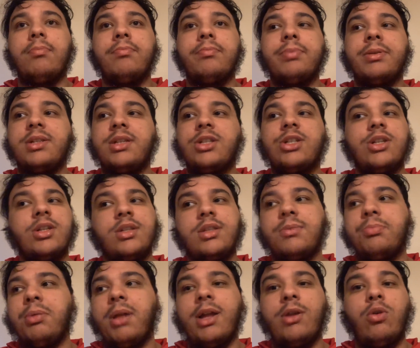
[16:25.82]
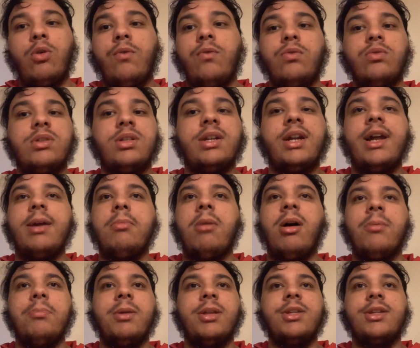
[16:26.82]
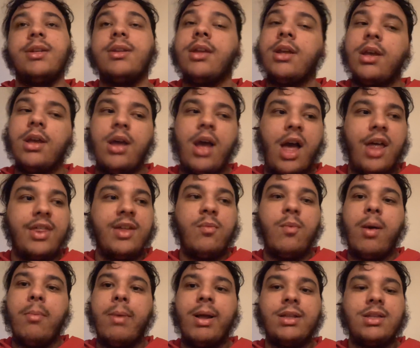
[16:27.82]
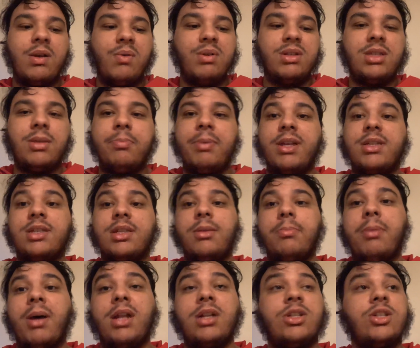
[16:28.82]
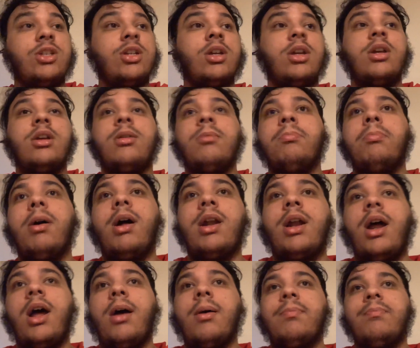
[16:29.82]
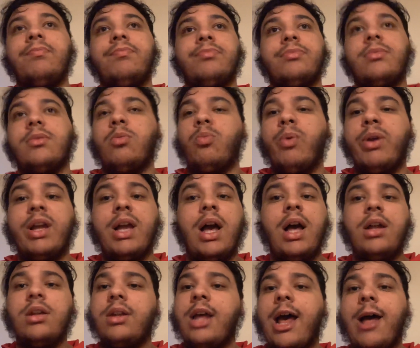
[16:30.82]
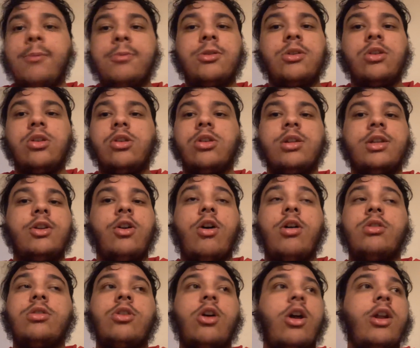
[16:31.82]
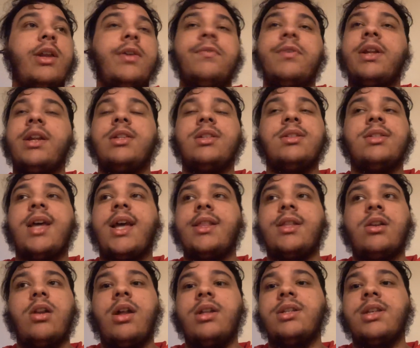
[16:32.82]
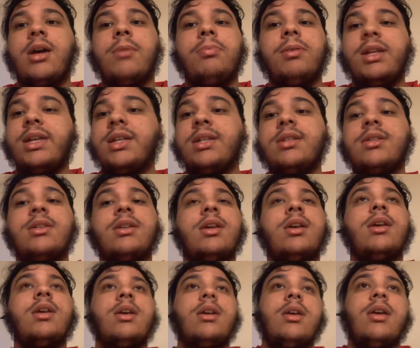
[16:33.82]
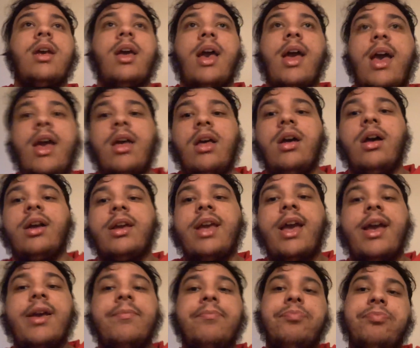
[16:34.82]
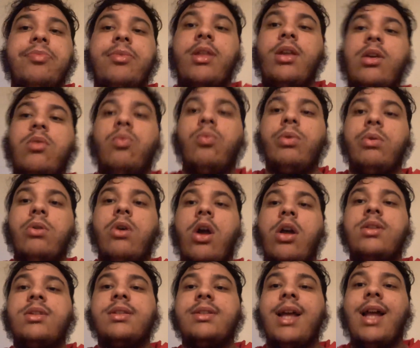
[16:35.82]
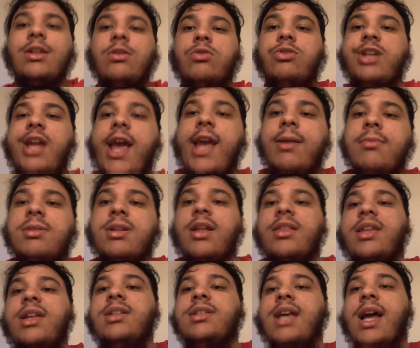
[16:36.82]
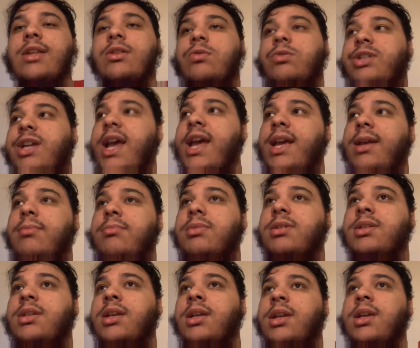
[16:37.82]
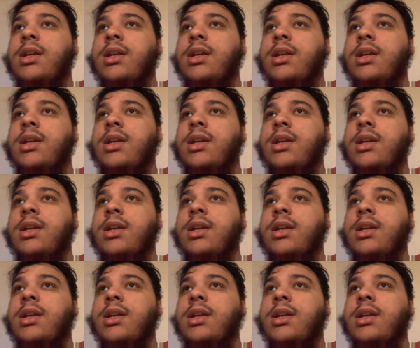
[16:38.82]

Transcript: positions played awful today, in my opinion. I think Juan Mata was the best of the bunch. But winger, absolutely not. Don't even entertain that idea, please. Okay, we'll go to Daniel James. And I think Daniel James